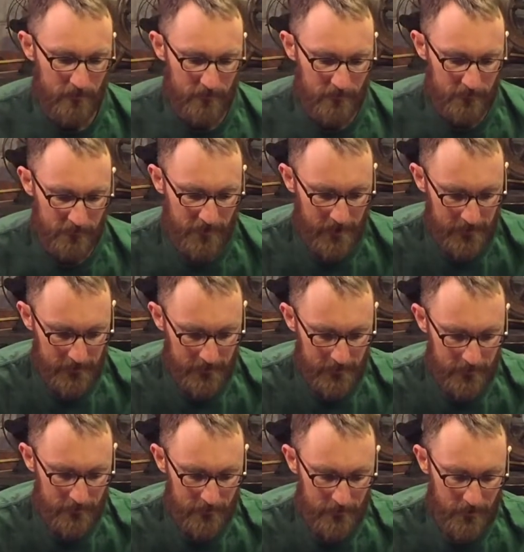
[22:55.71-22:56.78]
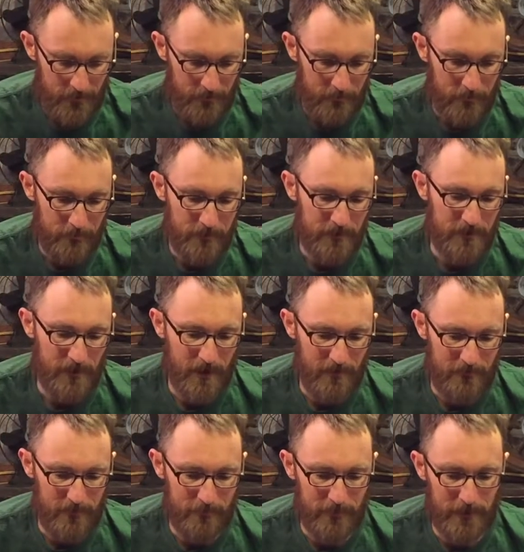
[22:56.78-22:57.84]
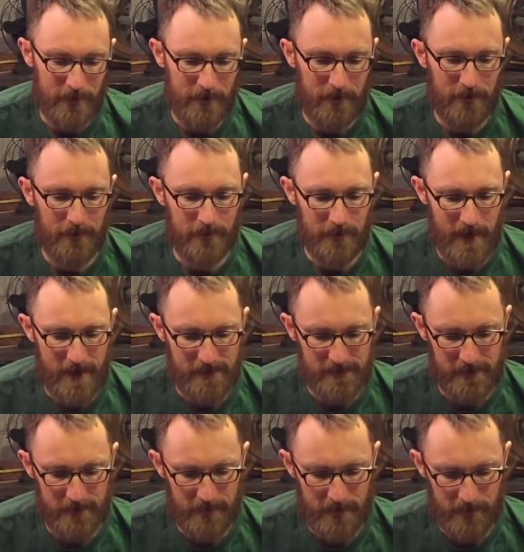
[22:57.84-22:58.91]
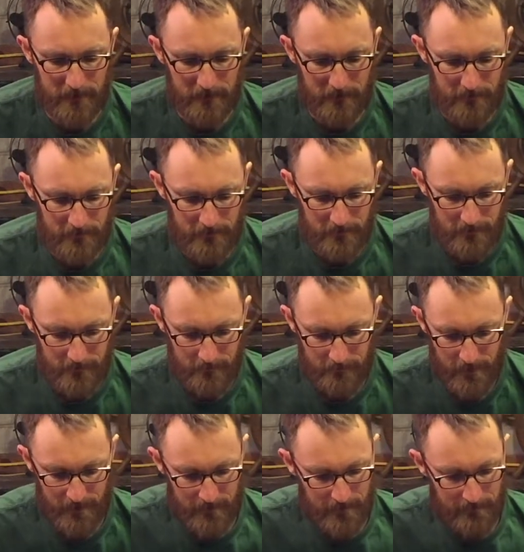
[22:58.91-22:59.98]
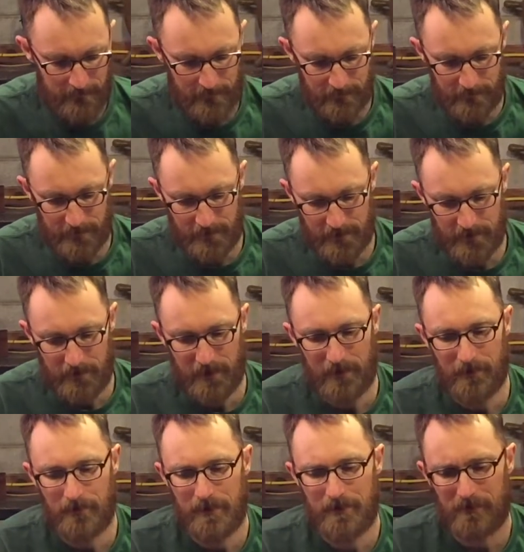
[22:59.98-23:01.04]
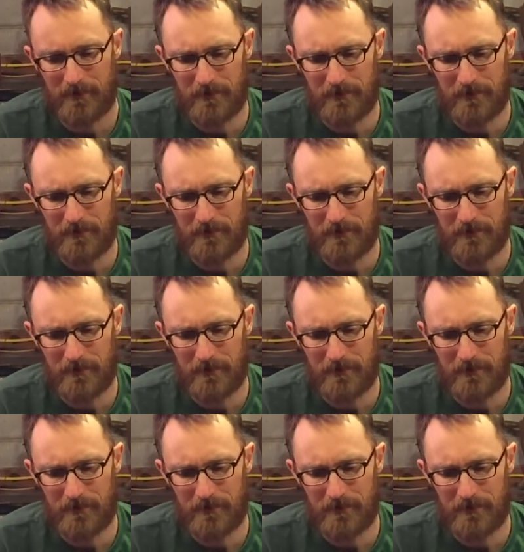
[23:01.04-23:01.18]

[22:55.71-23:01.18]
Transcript: Finally, we'll put the cover plate and gasket on. My cover plate had a lot of